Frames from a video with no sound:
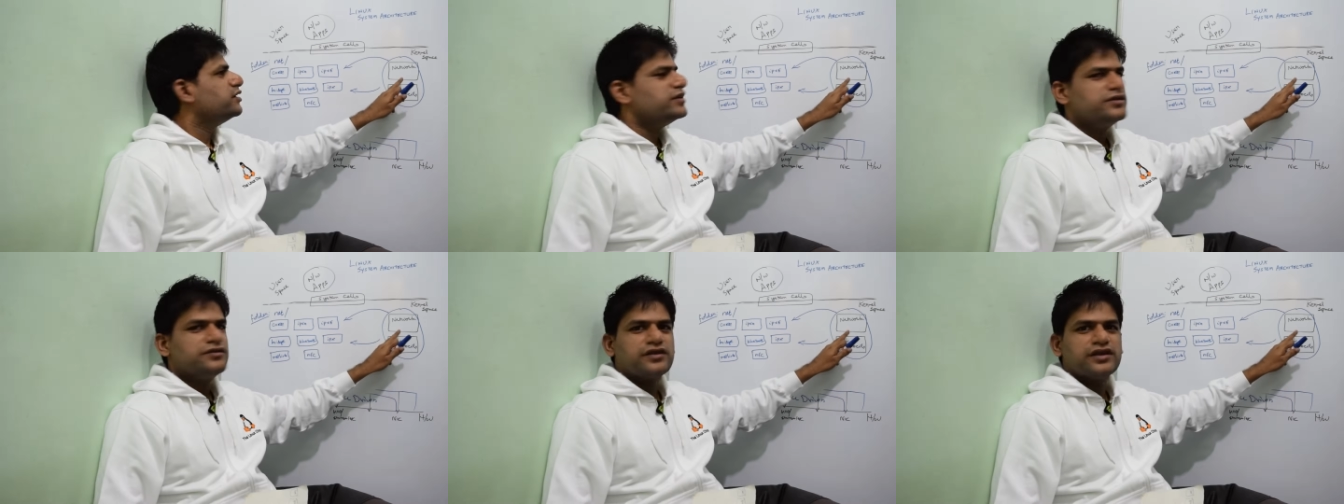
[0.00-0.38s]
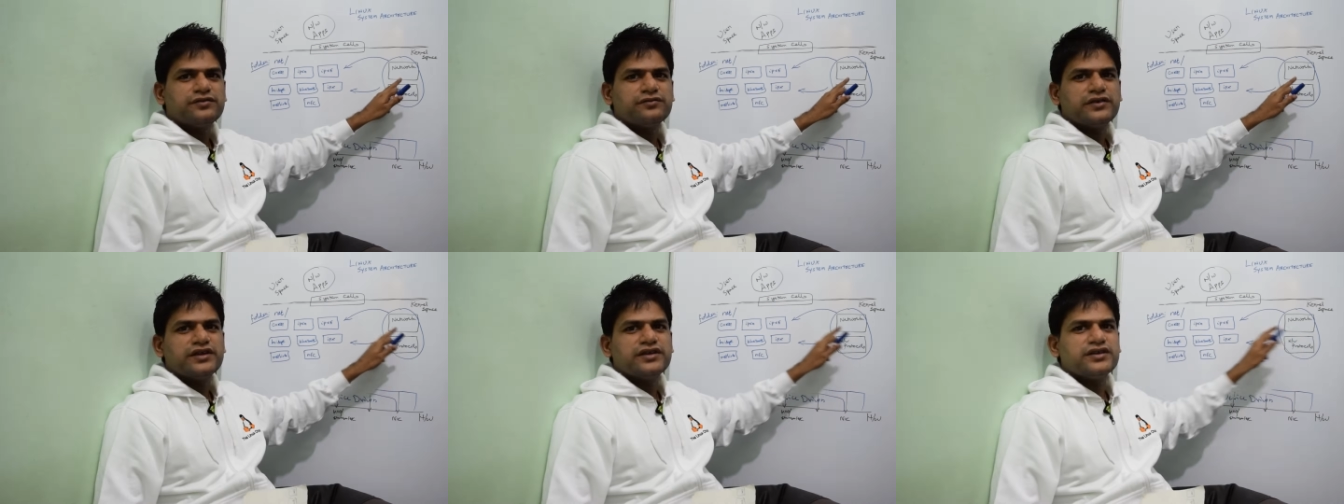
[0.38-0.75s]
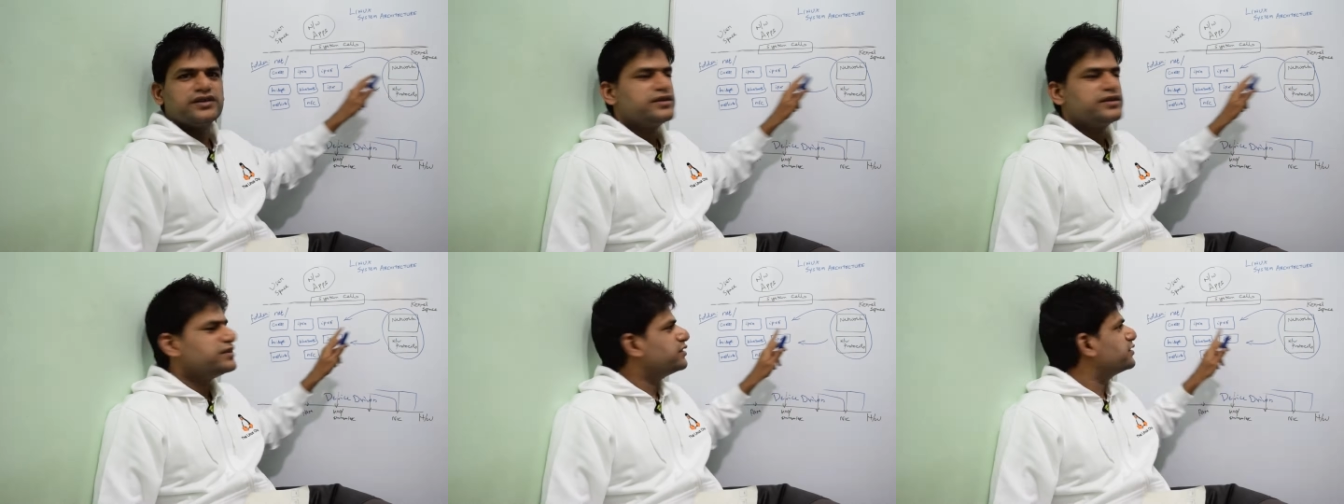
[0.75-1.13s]
you can find
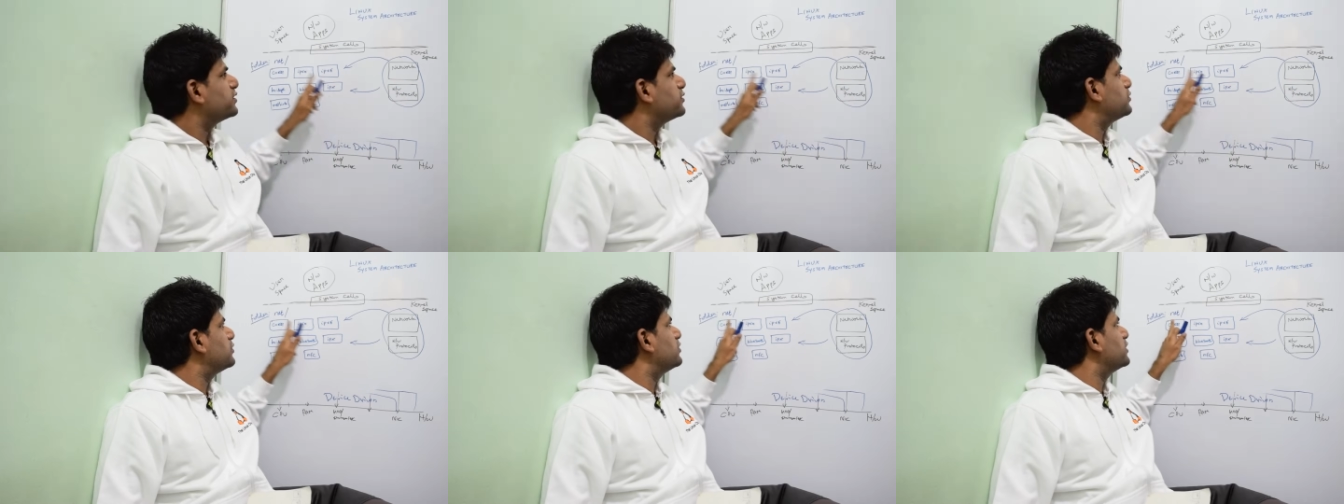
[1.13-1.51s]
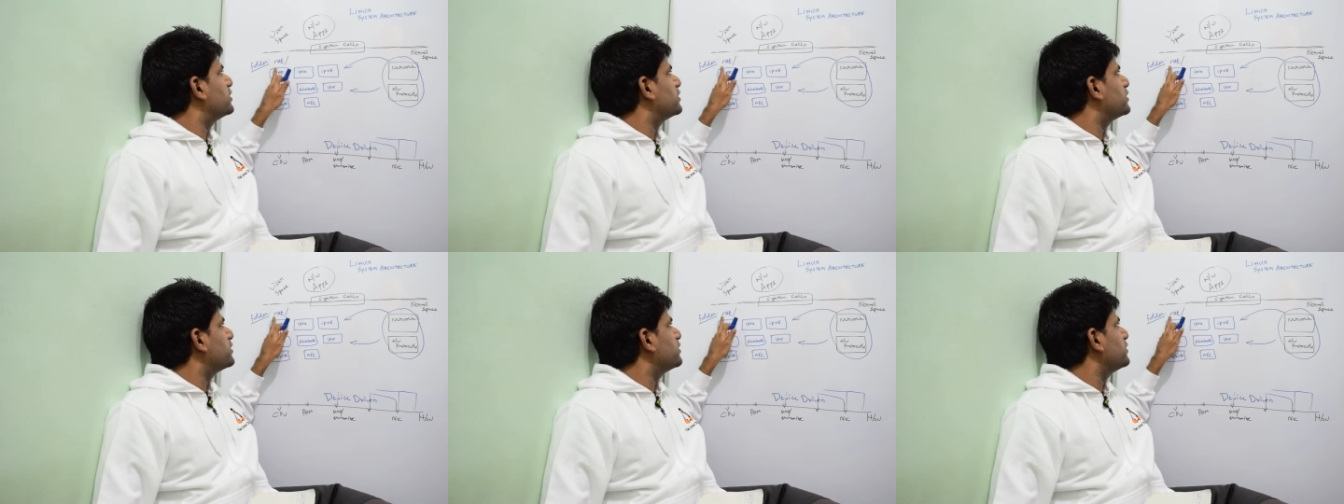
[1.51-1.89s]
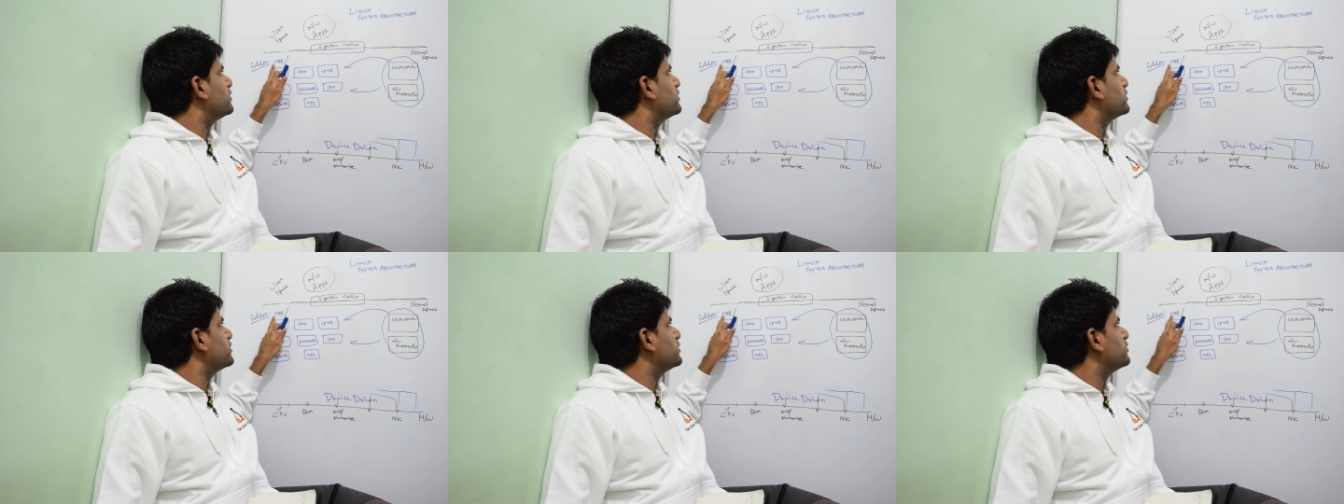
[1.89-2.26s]
under the
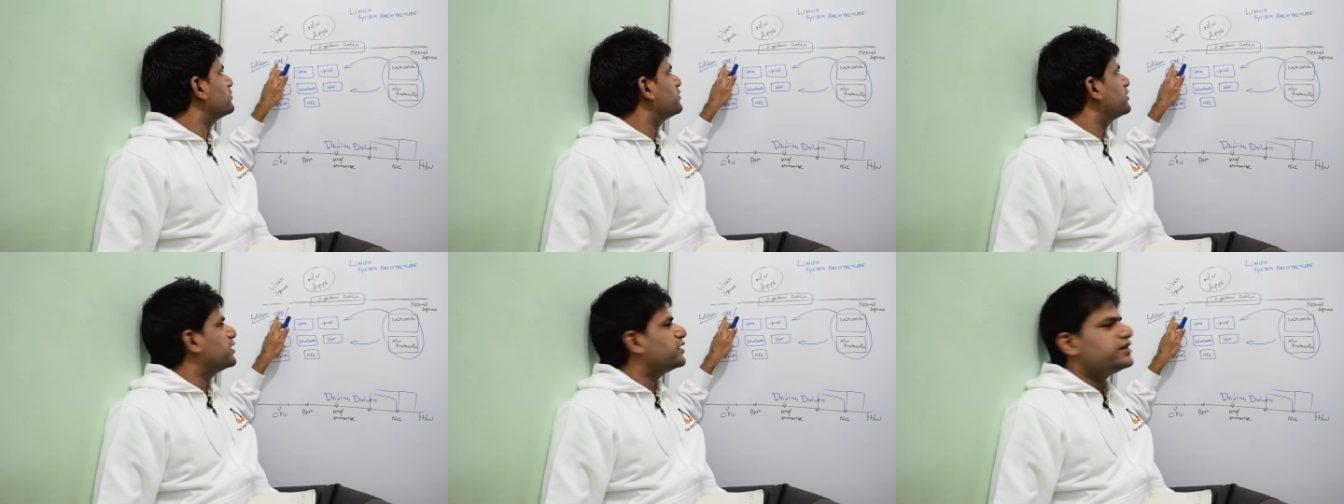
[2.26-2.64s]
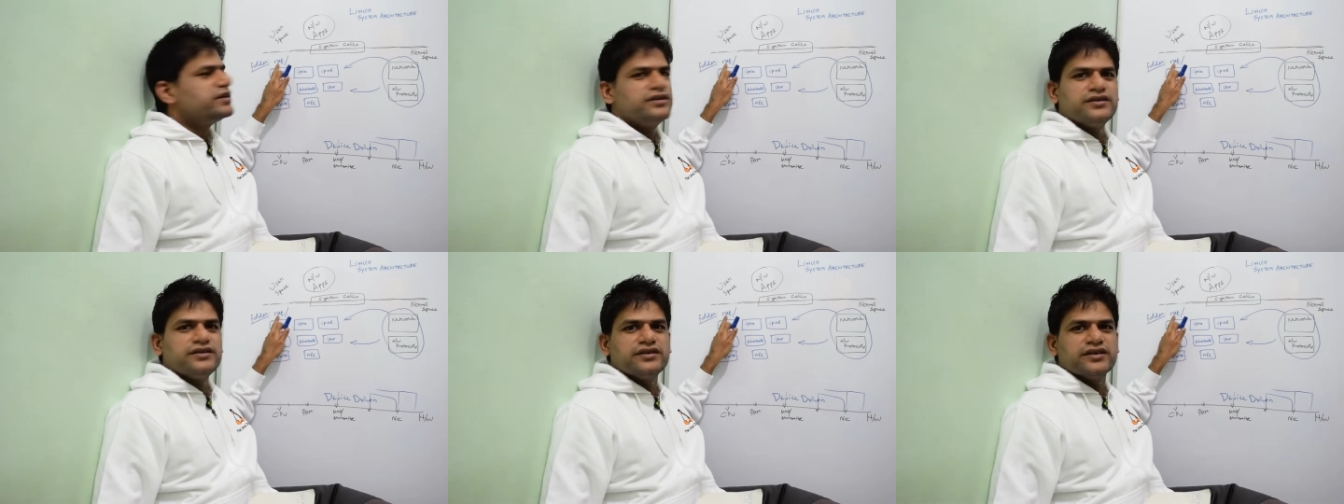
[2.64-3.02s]
folder net,